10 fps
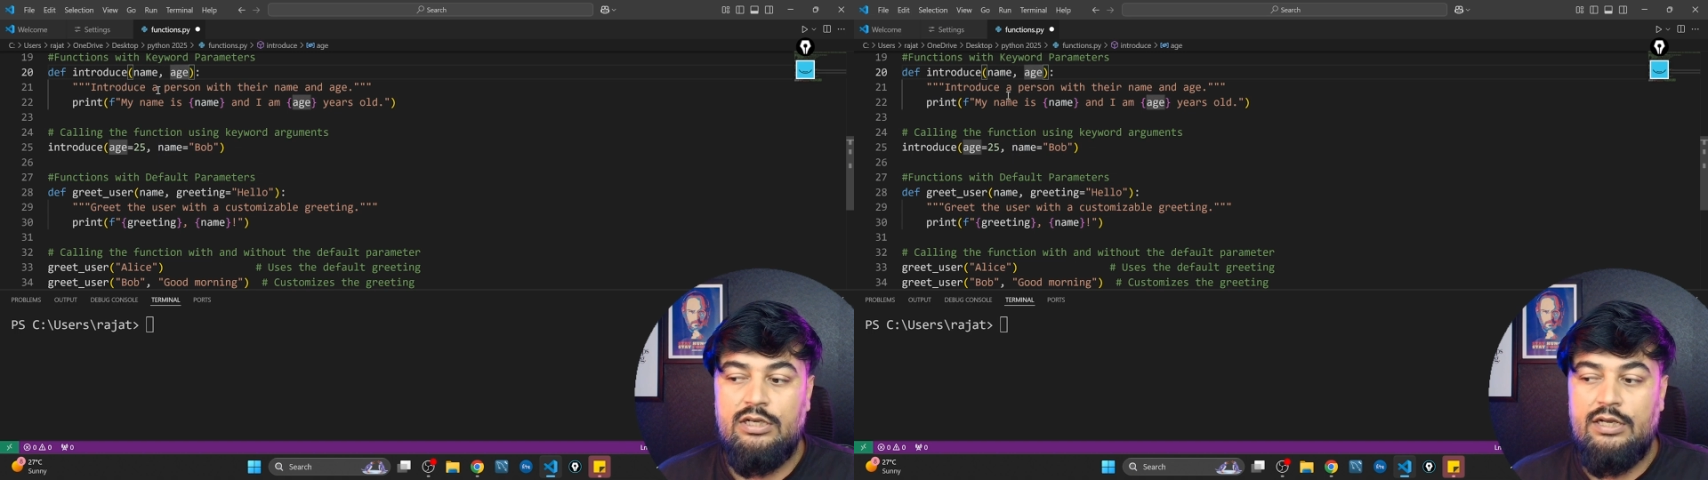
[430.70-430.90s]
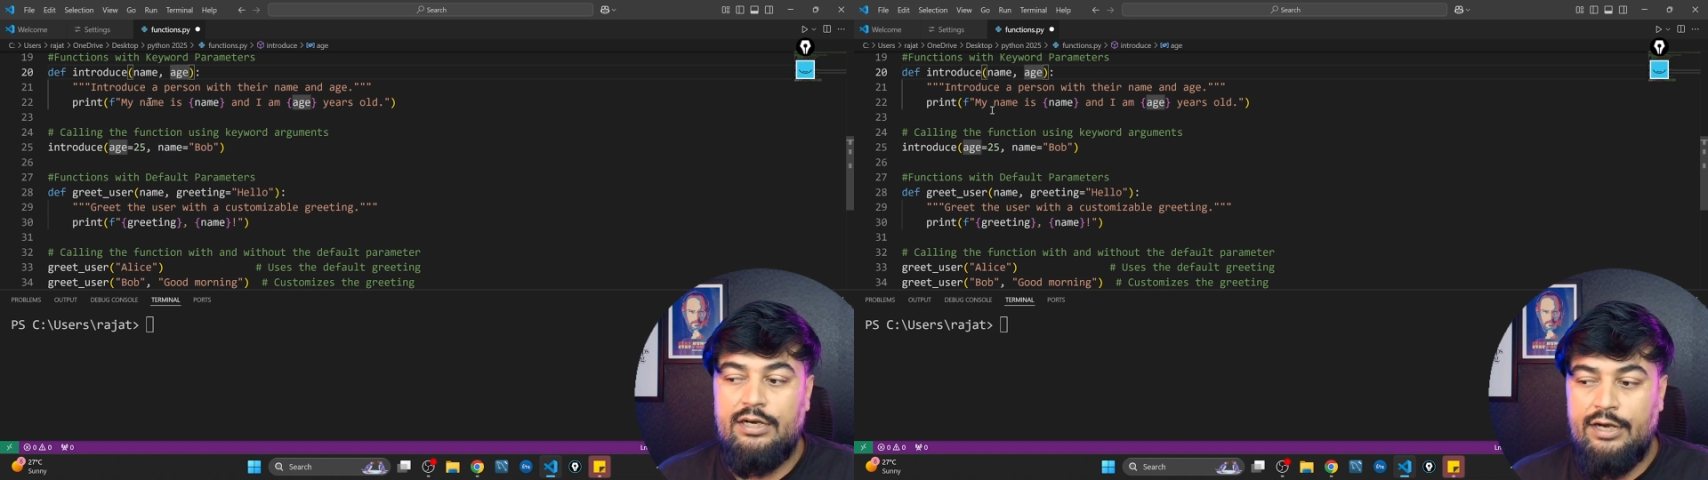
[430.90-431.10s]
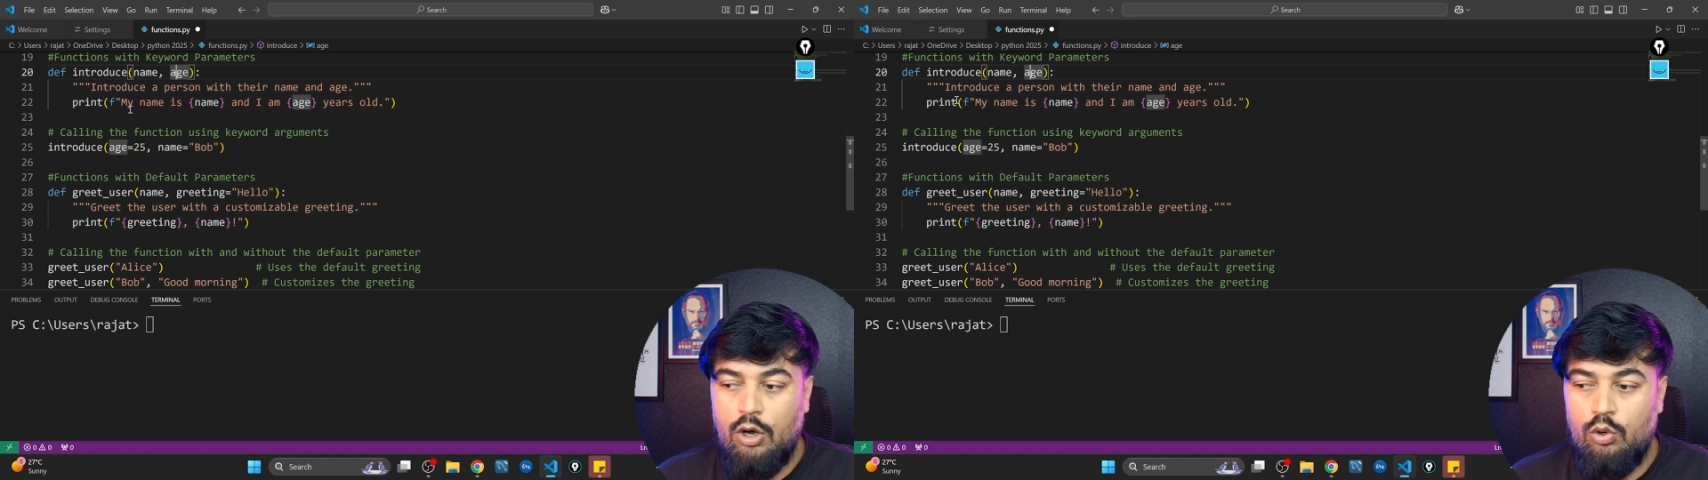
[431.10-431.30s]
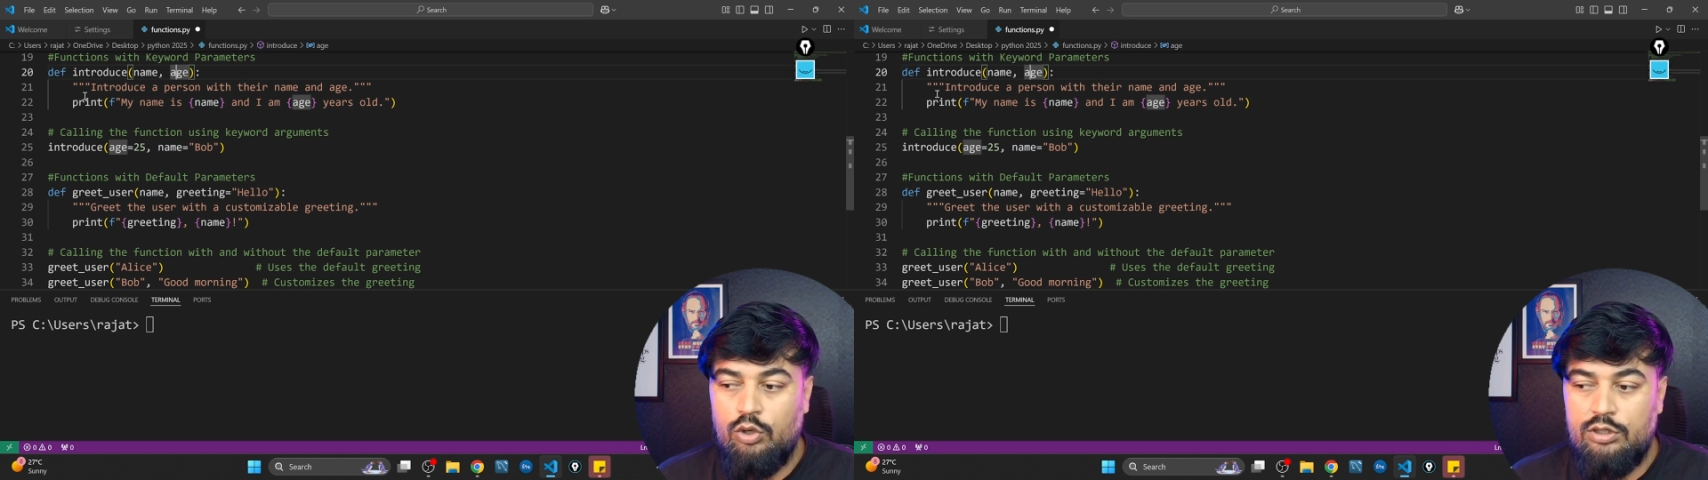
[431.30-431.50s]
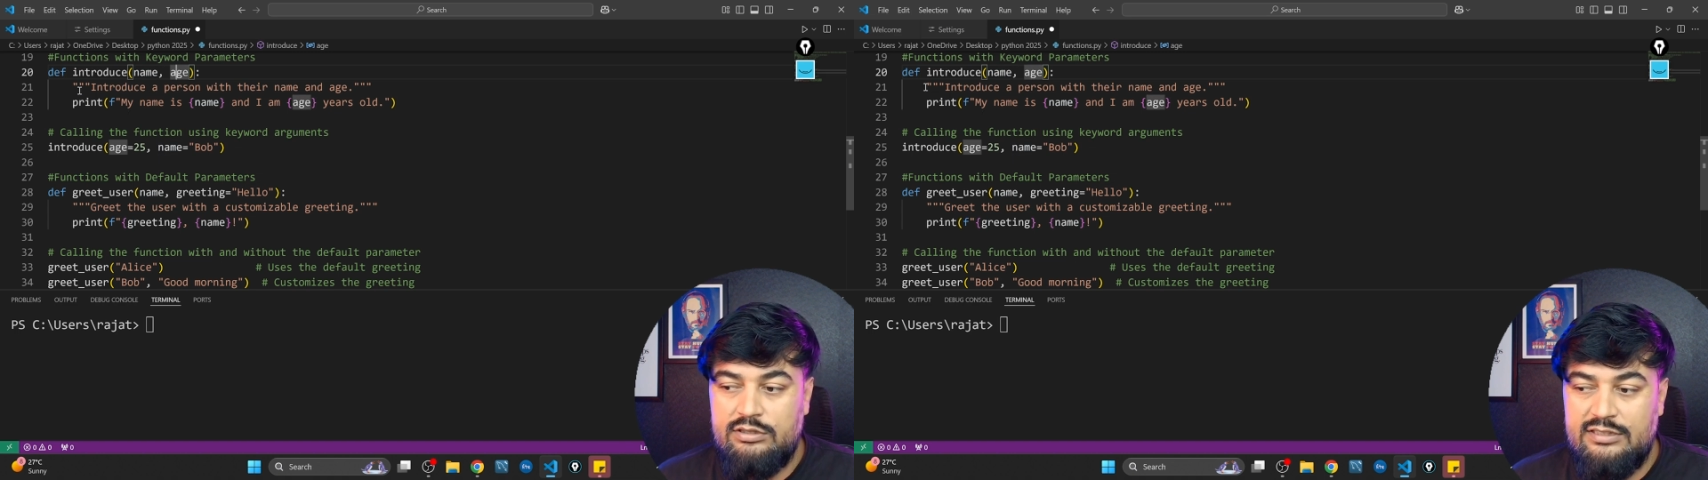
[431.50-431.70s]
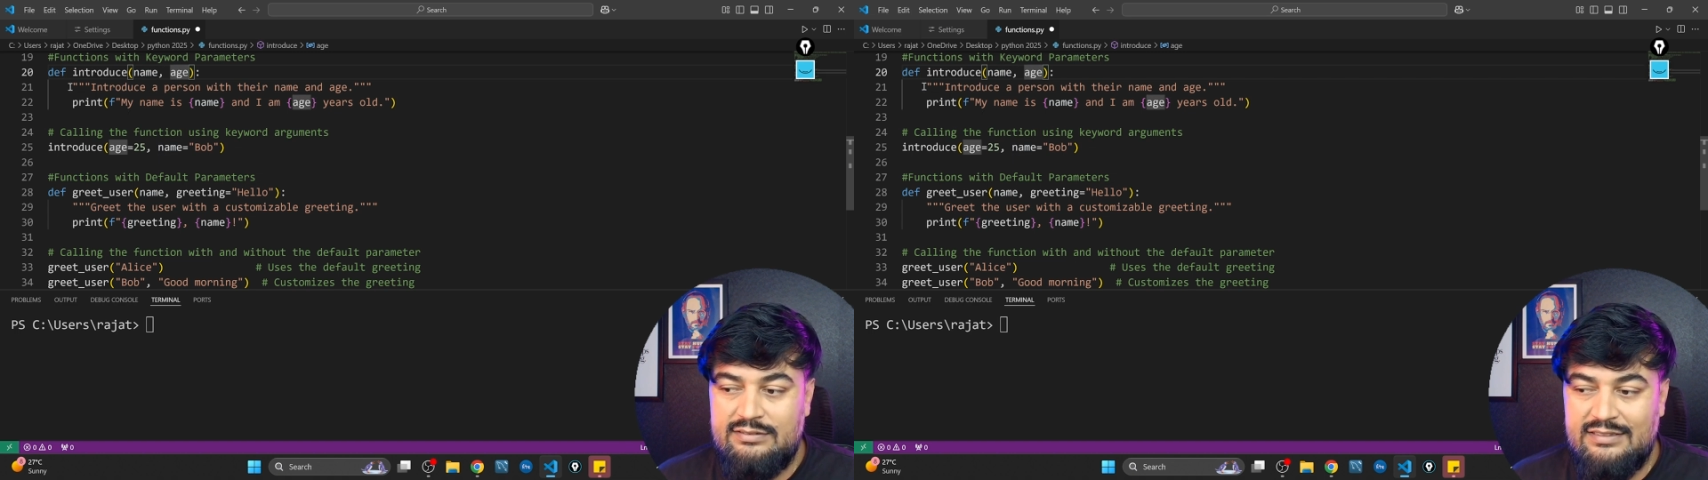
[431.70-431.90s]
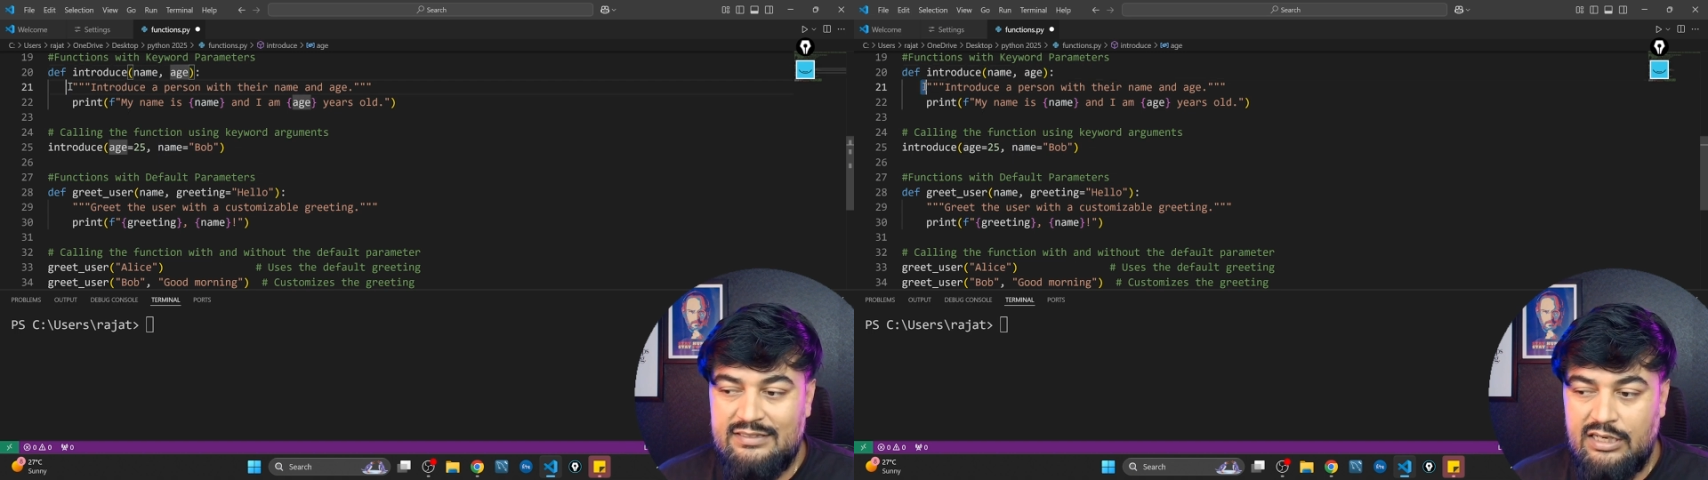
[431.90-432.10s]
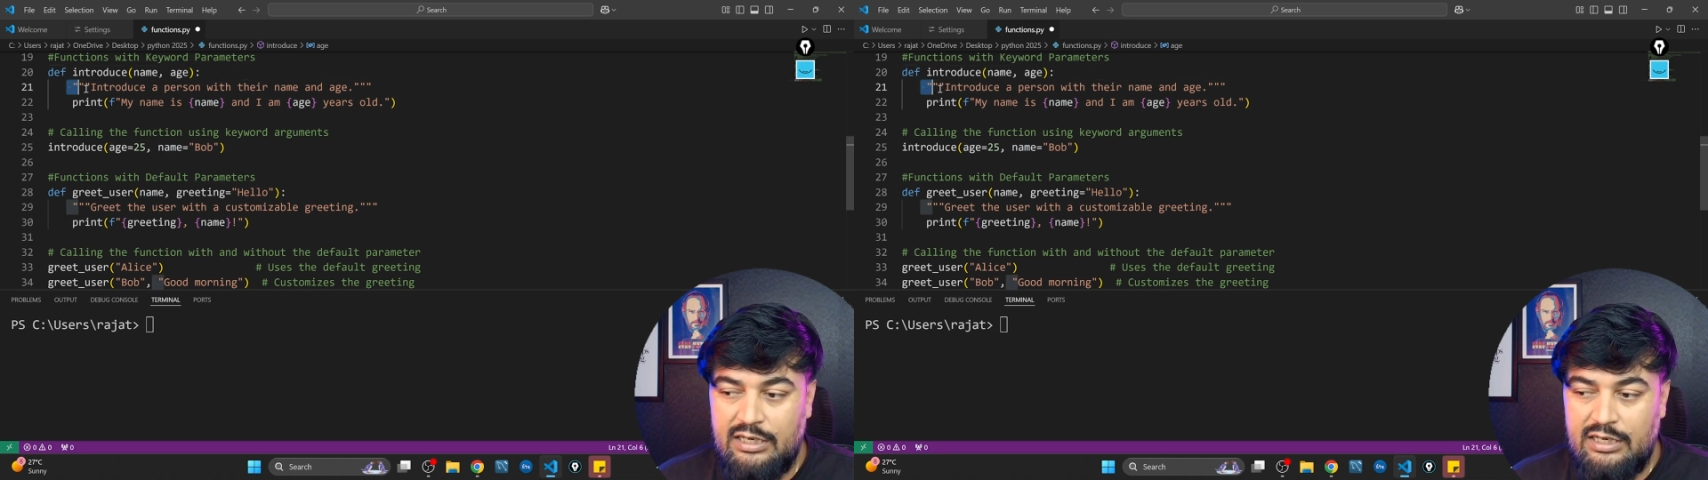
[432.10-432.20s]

Now this is a